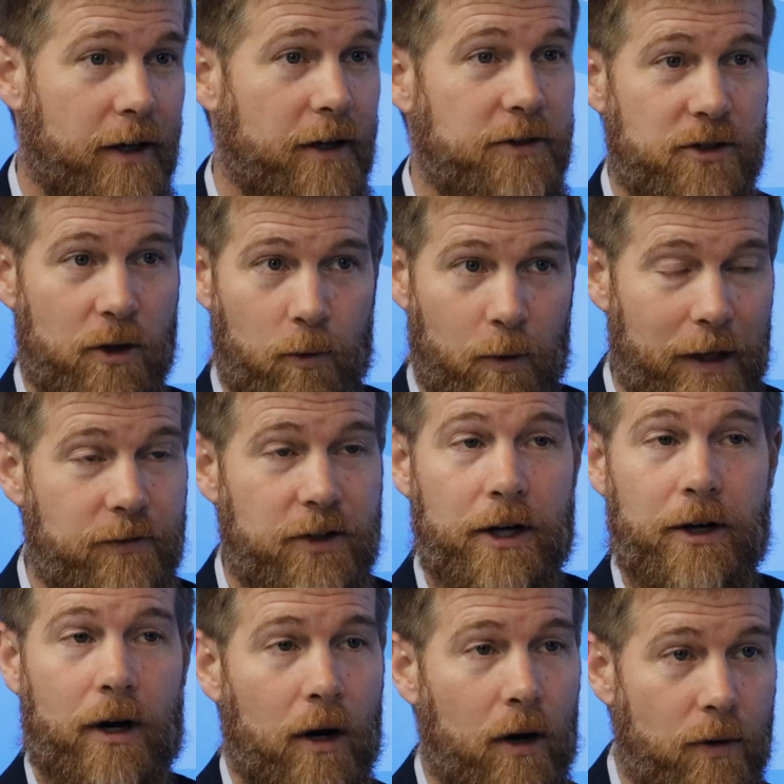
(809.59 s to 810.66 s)
So we've
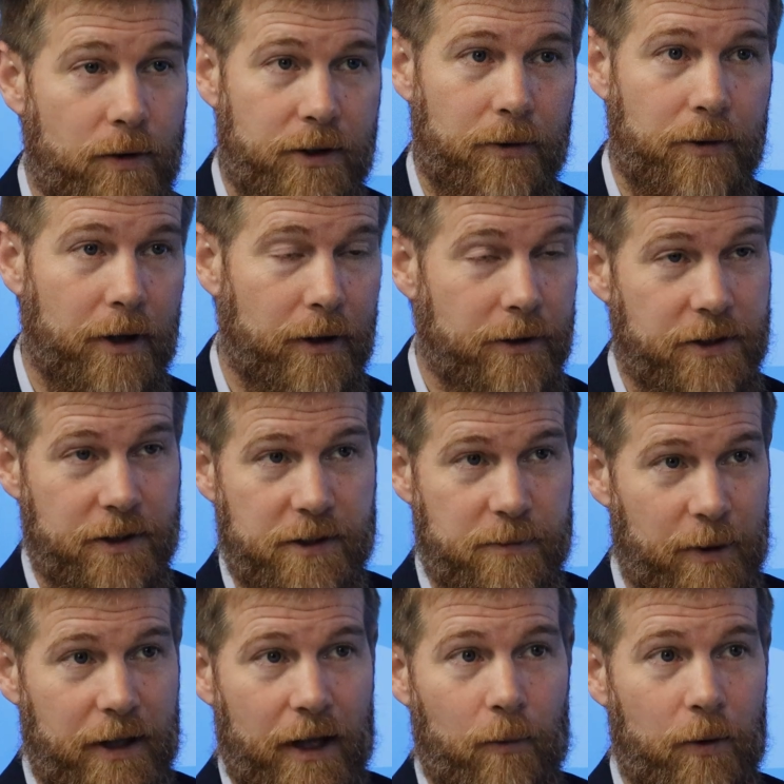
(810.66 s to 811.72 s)
done our own due diligence,
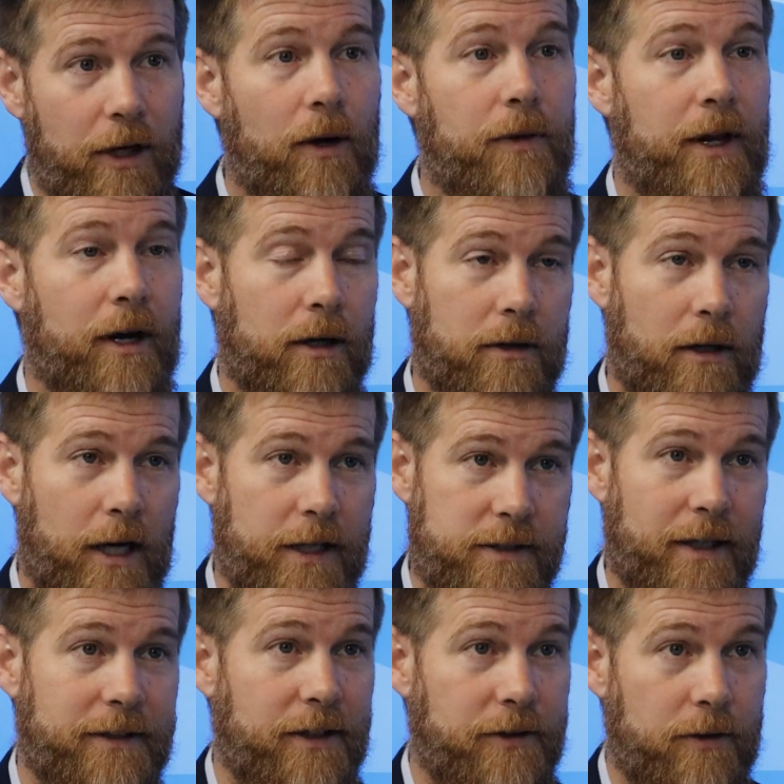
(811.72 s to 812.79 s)
but then we know that our clients
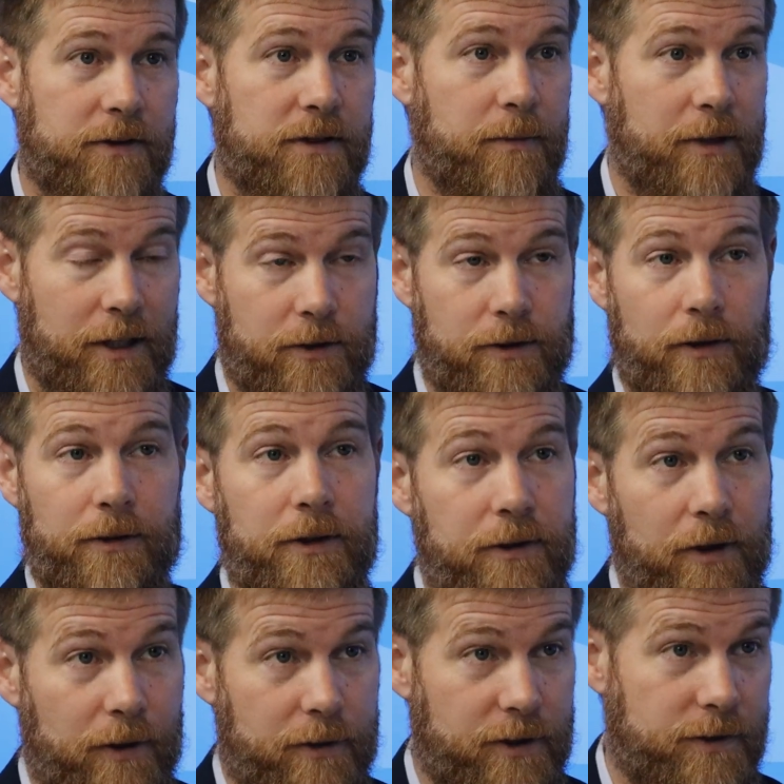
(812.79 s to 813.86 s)
like to do some additional due
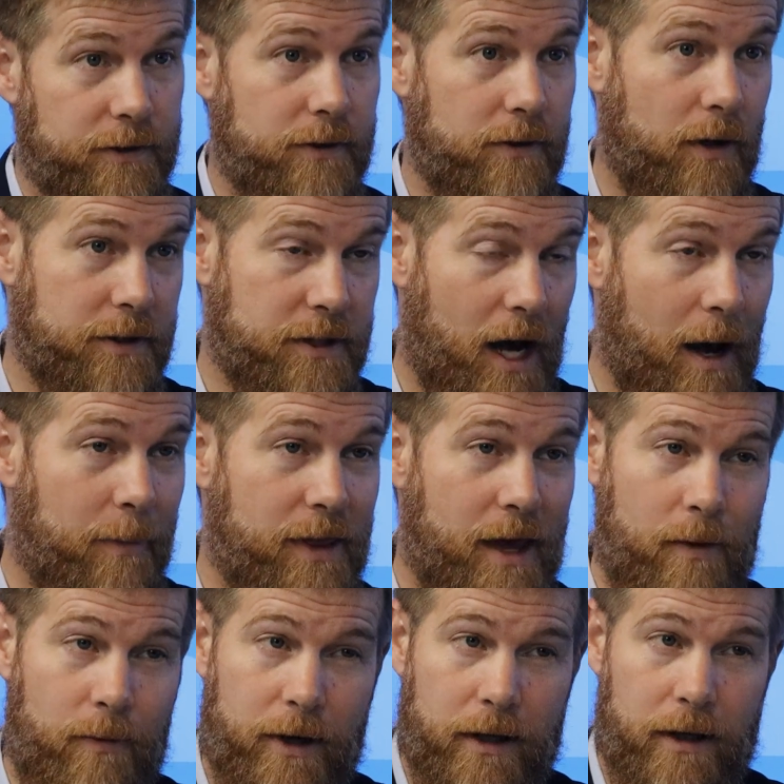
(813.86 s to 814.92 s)
diligence on top of
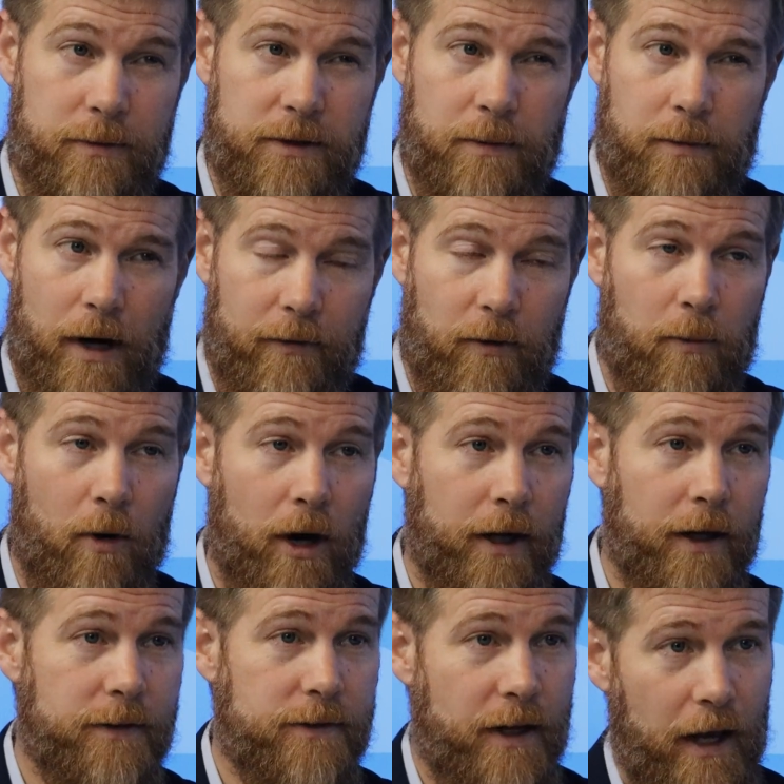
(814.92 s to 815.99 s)
that when it comes to private
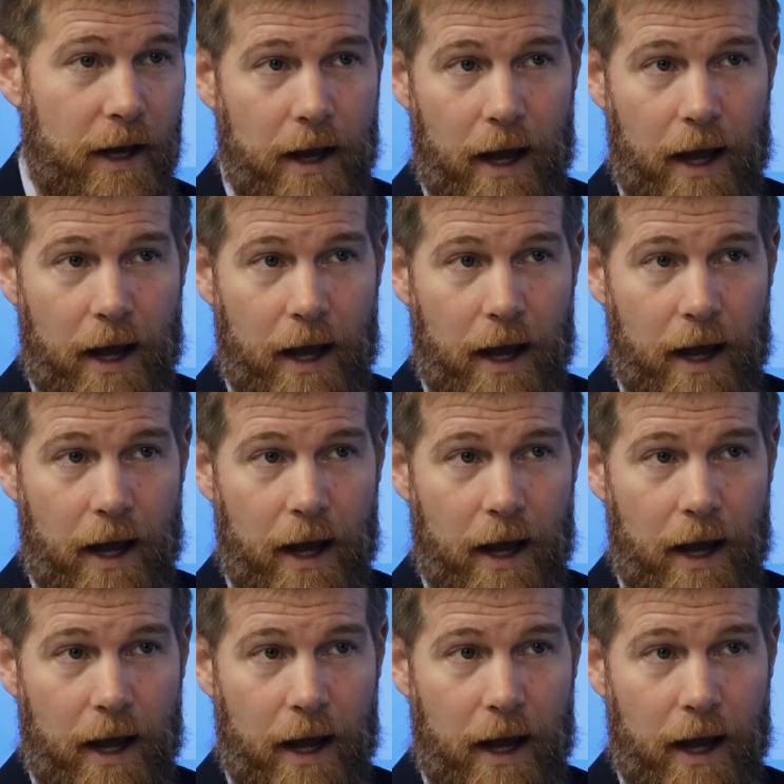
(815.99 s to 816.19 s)
markets.